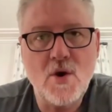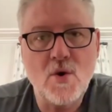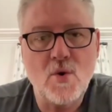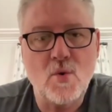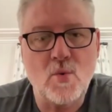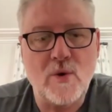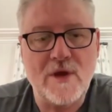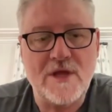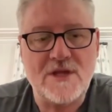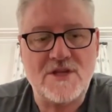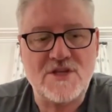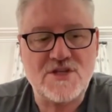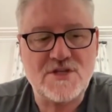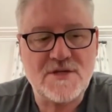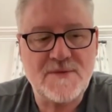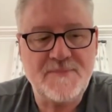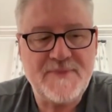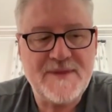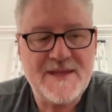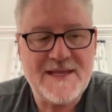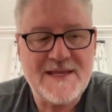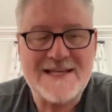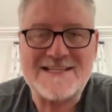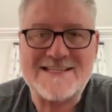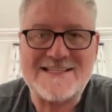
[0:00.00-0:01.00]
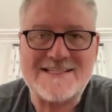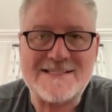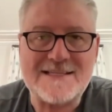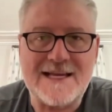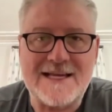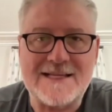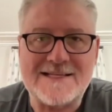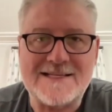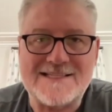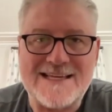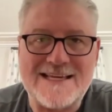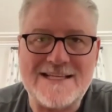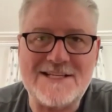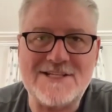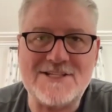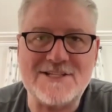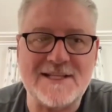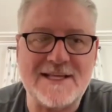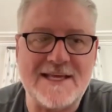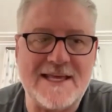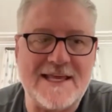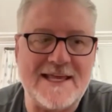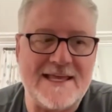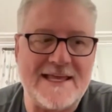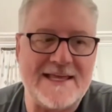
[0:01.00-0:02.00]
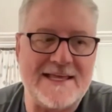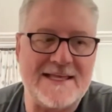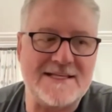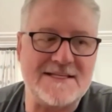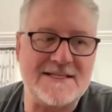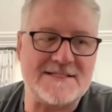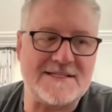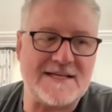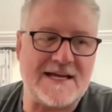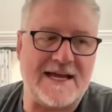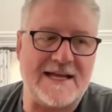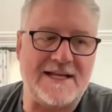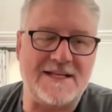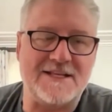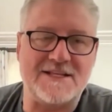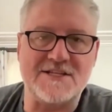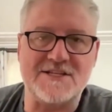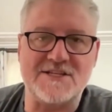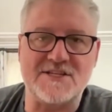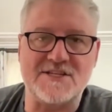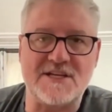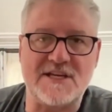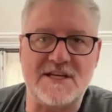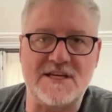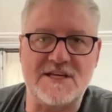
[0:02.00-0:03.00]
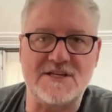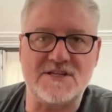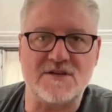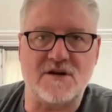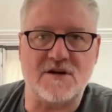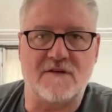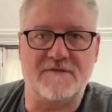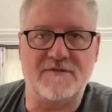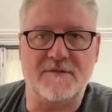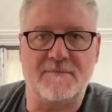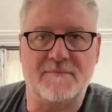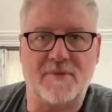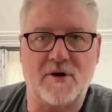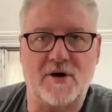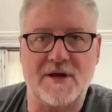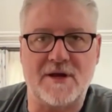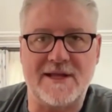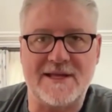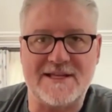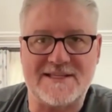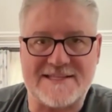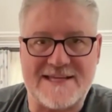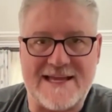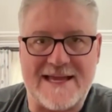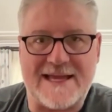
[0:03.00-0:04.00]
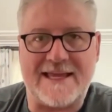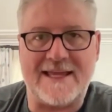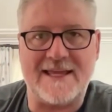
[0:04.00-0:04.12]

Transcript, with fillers: which essentially is a disease of the body attacking